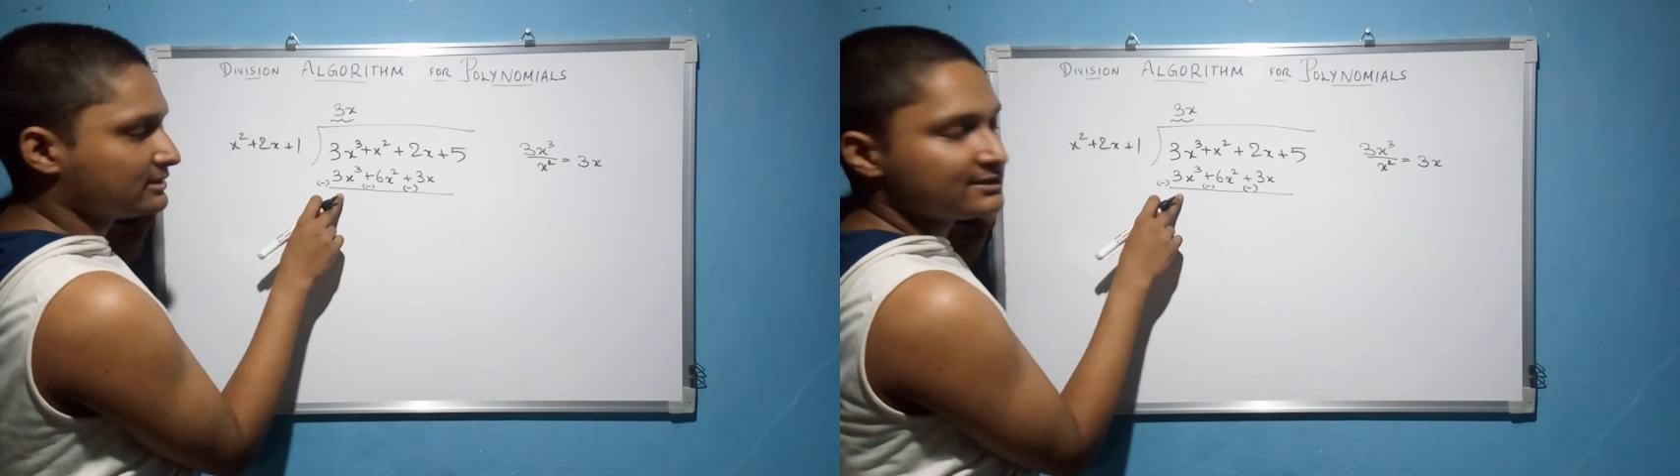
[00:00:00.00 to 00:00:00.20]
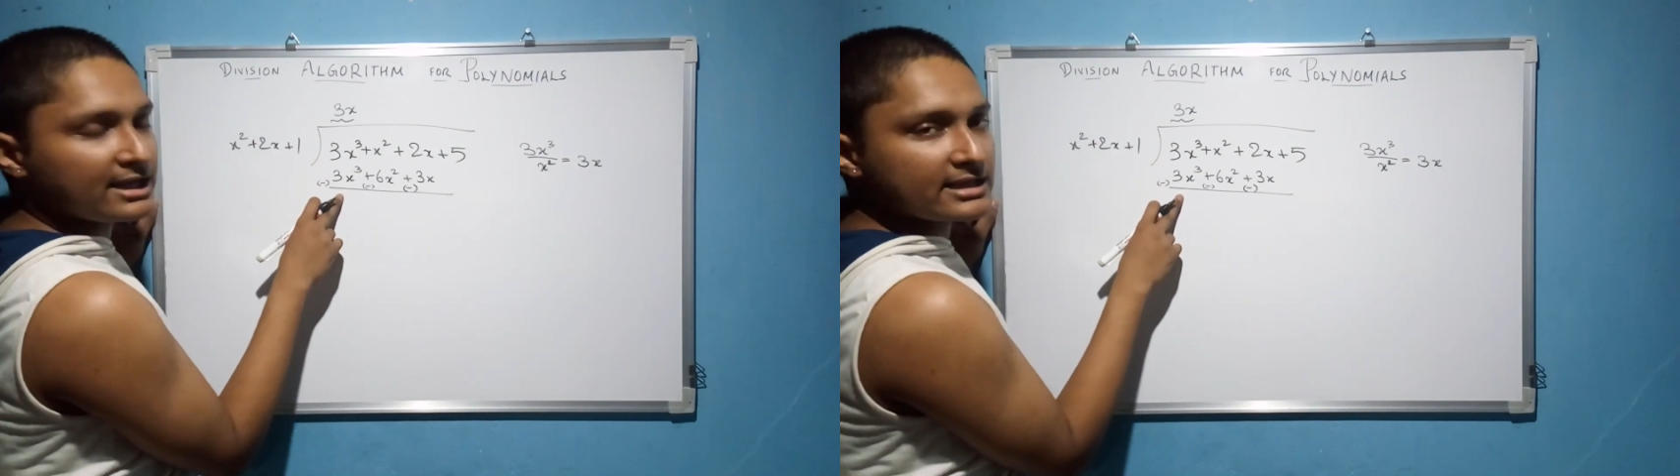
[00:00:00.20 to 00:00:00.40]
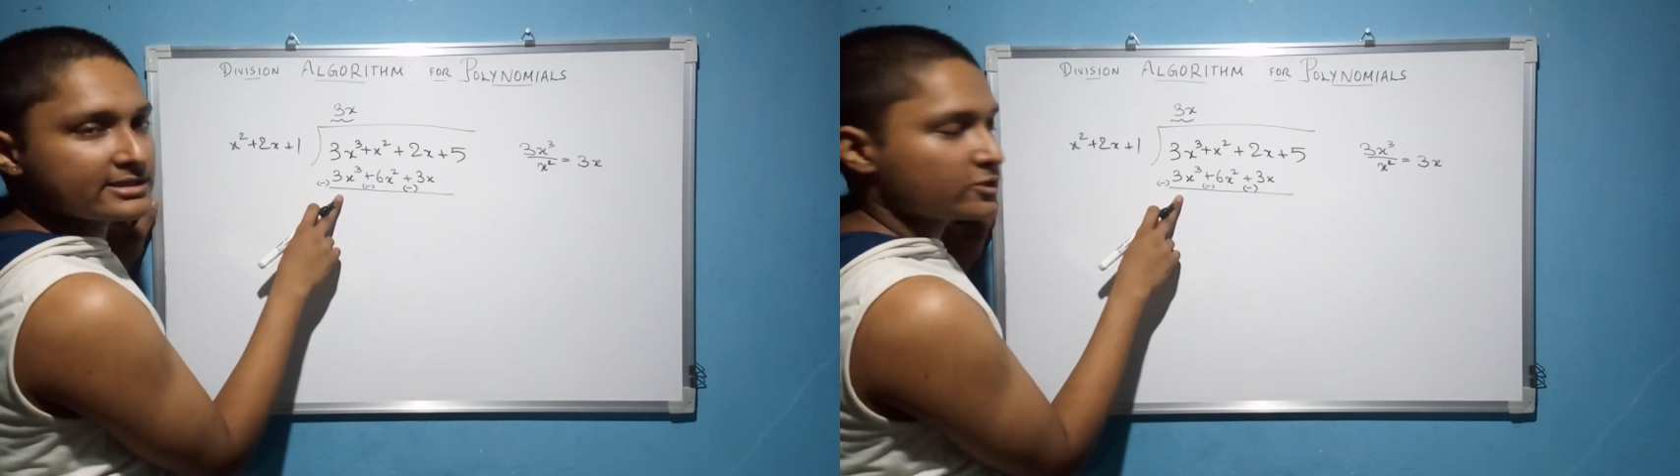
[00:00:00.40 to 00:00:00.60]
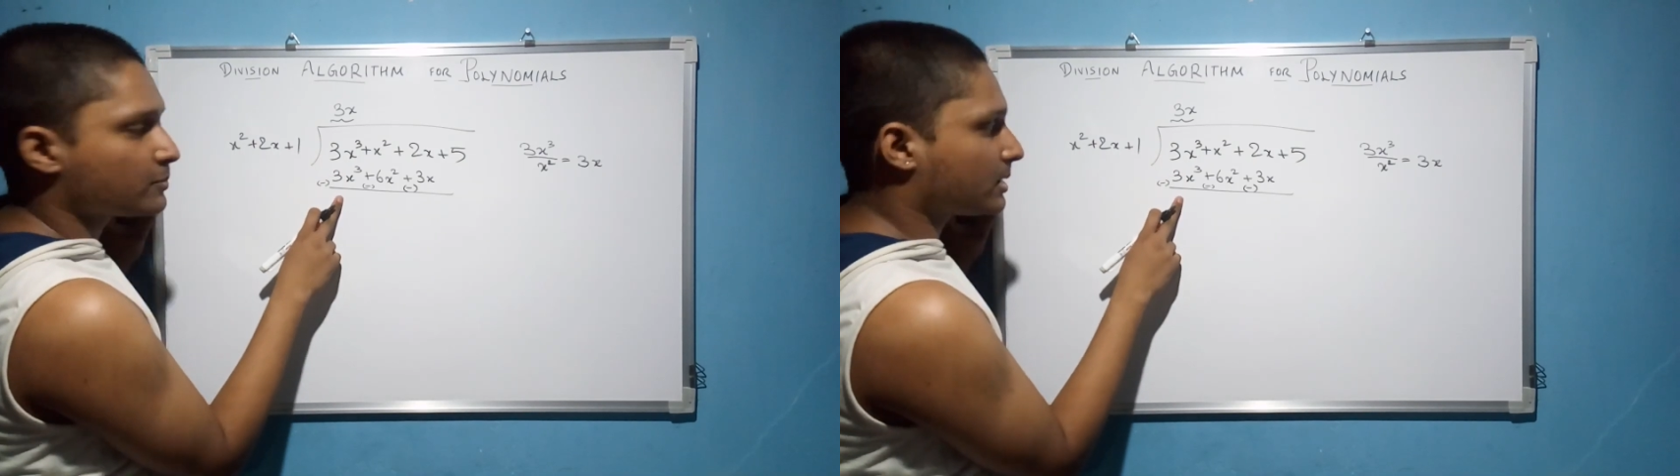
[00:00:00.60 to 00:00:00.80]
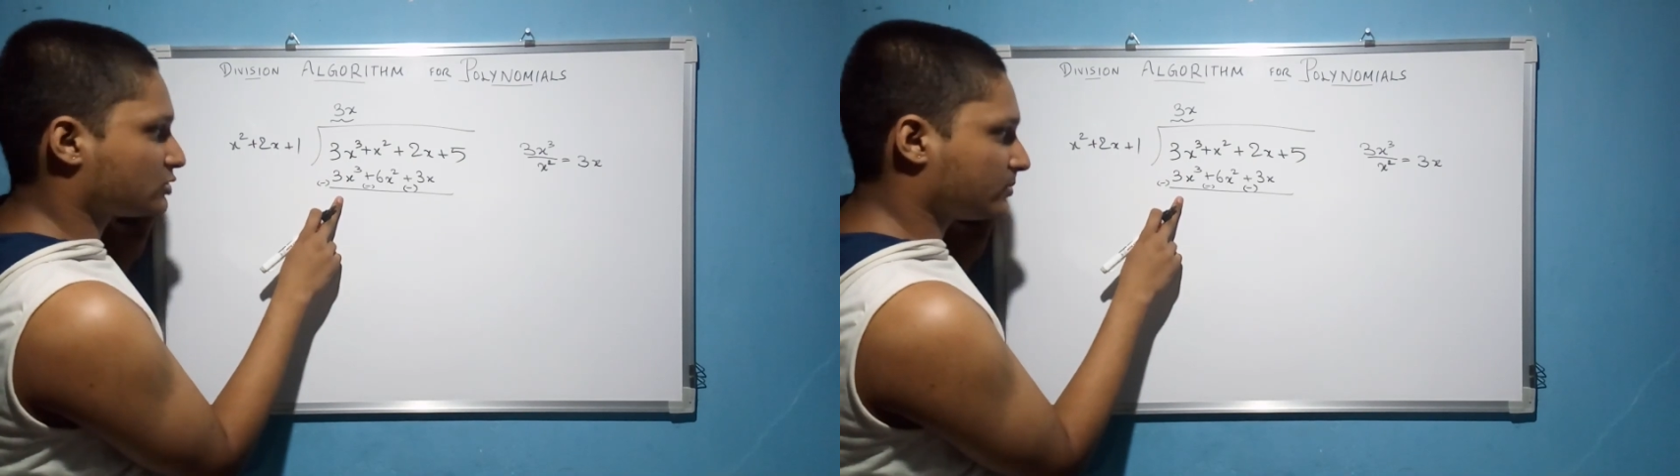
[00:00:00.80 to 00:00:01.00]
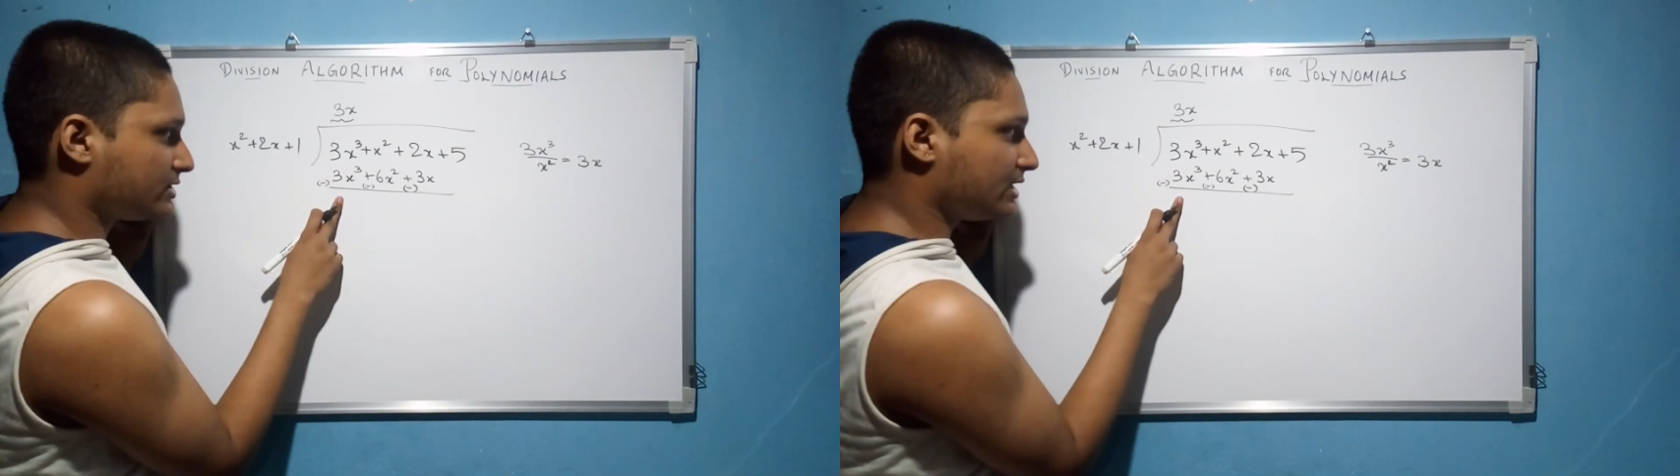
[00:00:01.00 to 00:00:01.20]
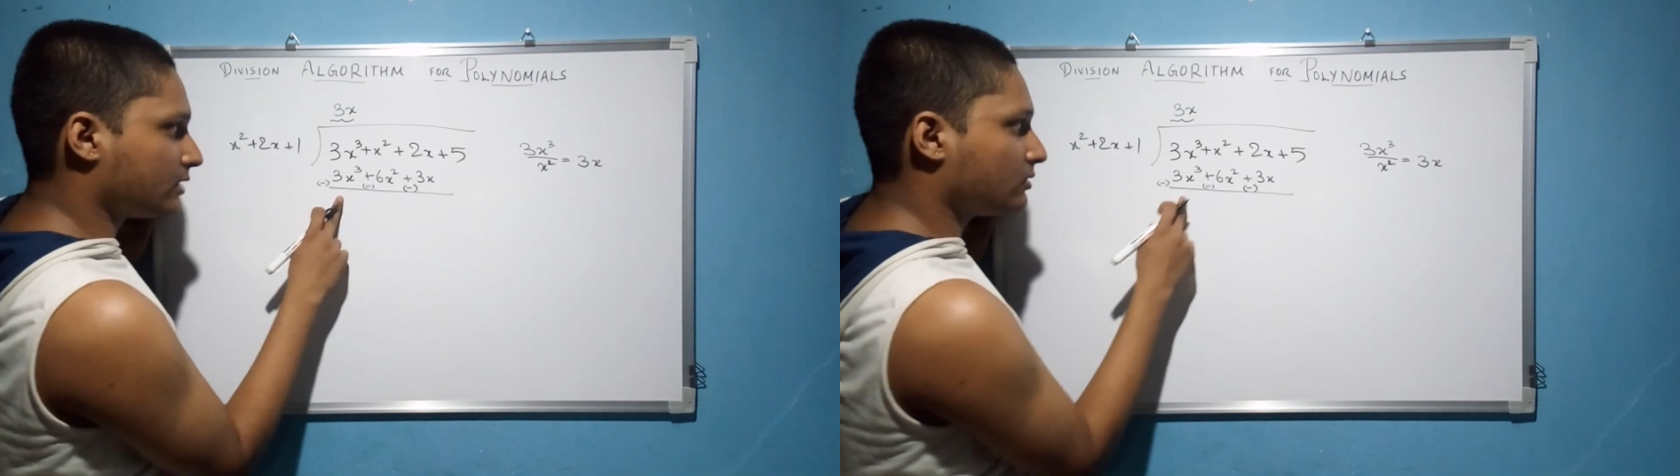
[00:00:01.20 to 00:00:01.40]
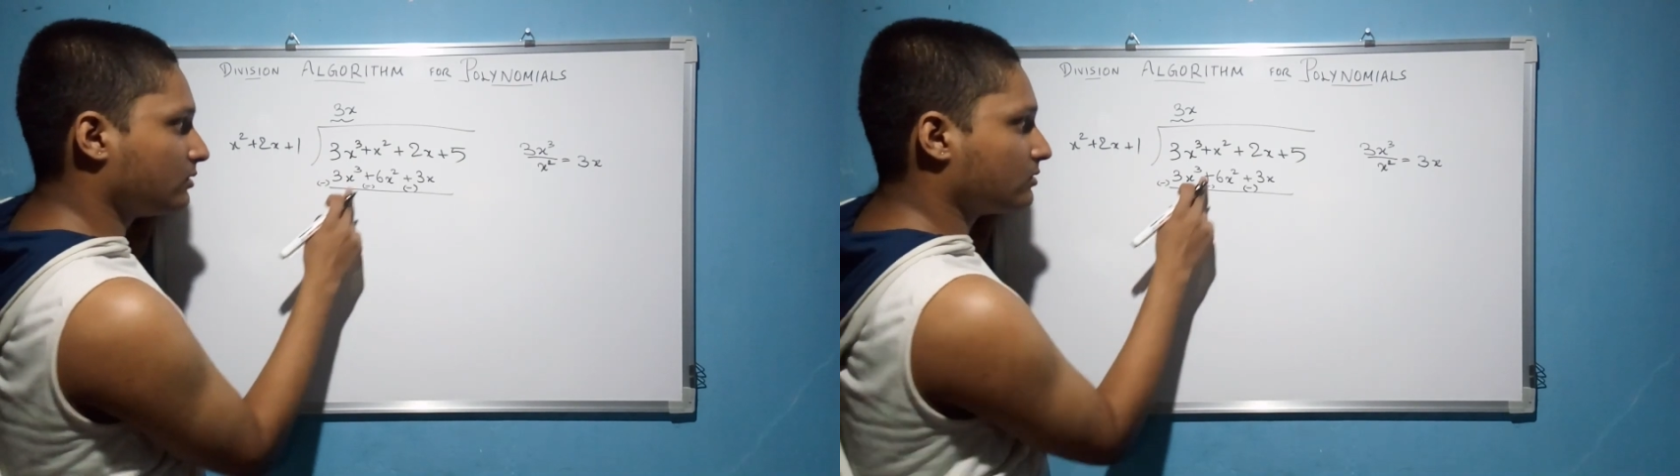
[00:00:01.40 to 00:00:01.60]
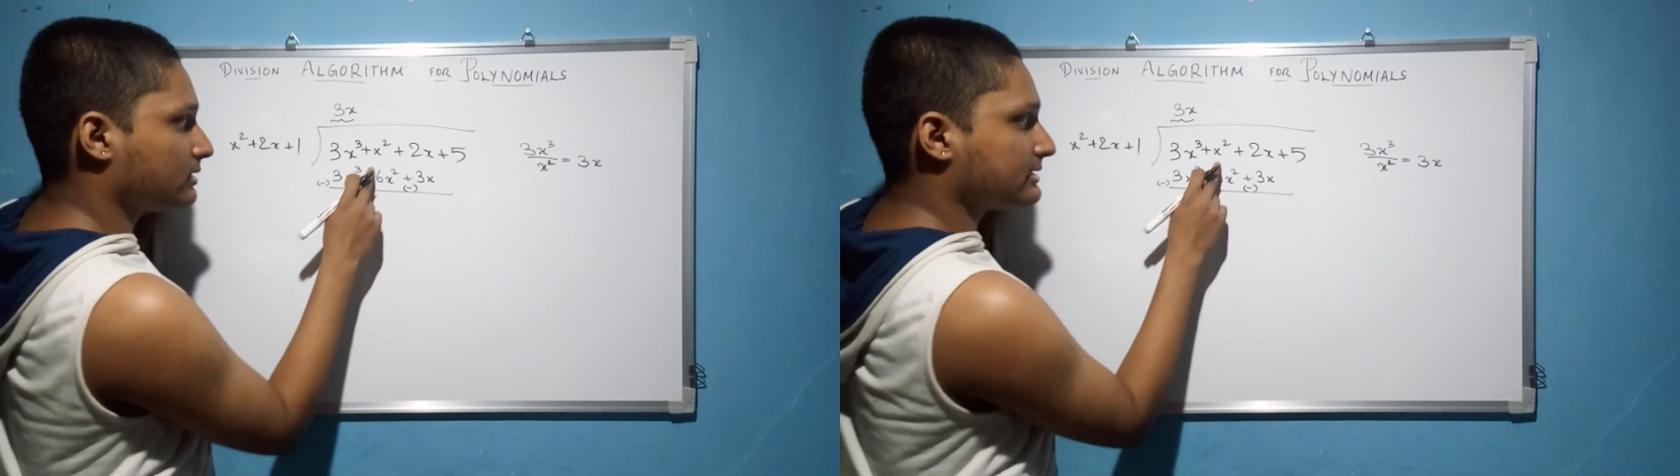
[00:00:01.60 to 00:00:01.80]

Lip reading: 3x cube comes to be 0.